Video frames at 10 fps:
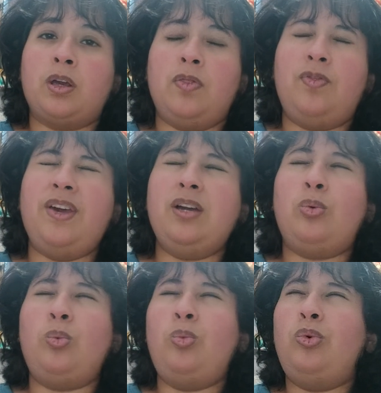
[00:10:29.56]
They
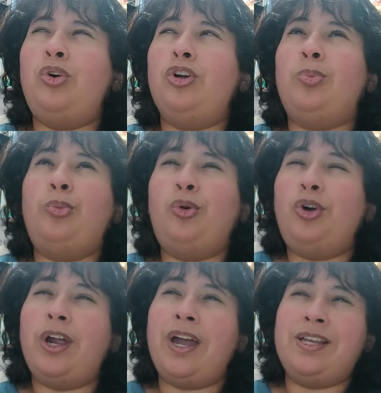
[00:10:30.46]
work
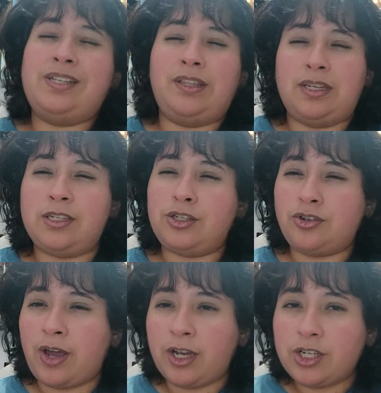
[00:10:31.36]
more as a
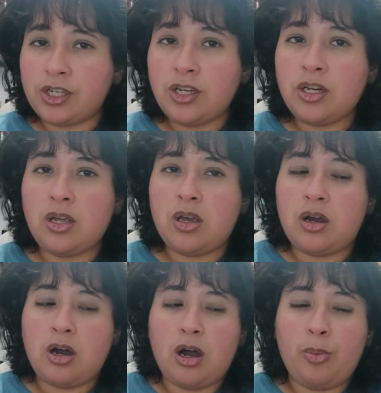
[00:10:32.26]
distraction,
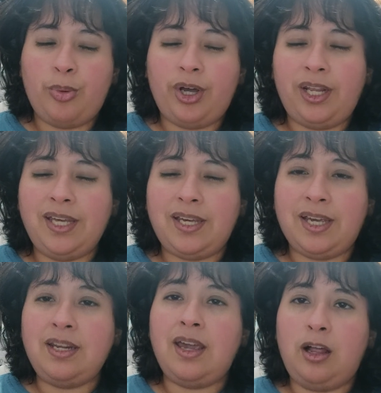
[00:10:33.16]
but it
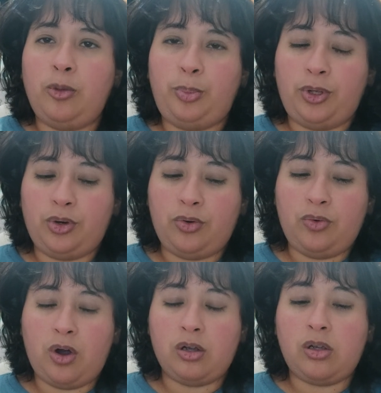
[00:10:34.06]
can help
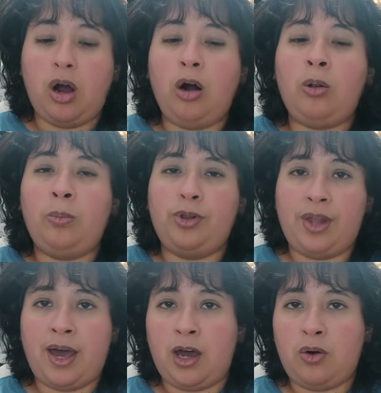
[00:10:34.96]
you calm
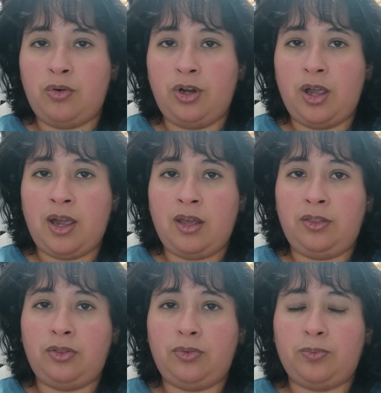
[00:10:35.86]
down
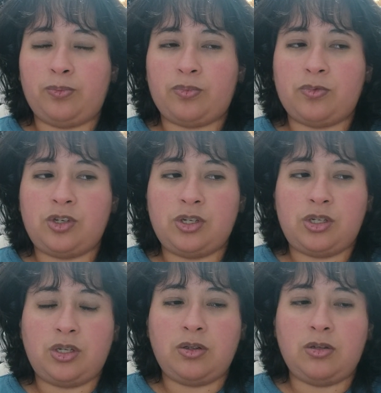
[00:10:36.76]
and
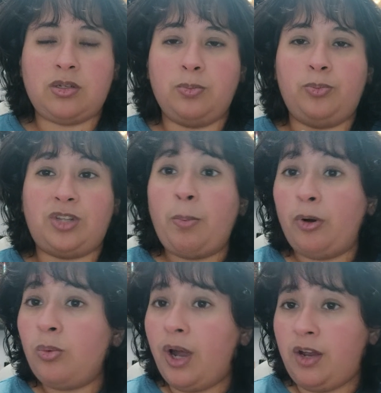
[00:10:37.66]
just step
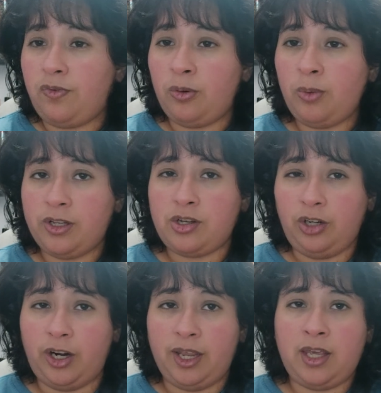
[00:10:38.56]
away from what's
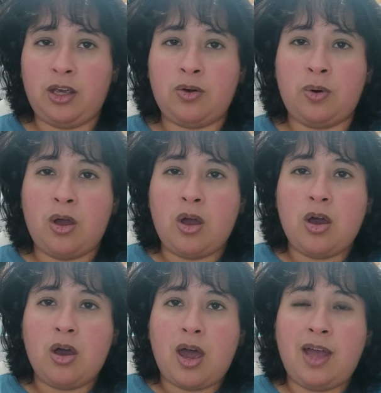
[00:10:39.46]
hurting you
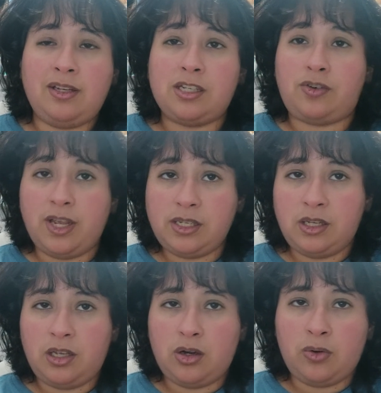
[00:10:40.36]
and
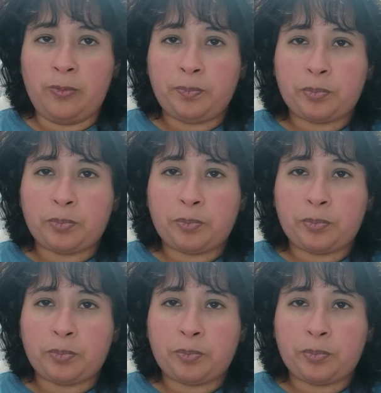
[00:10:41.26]
stressing you,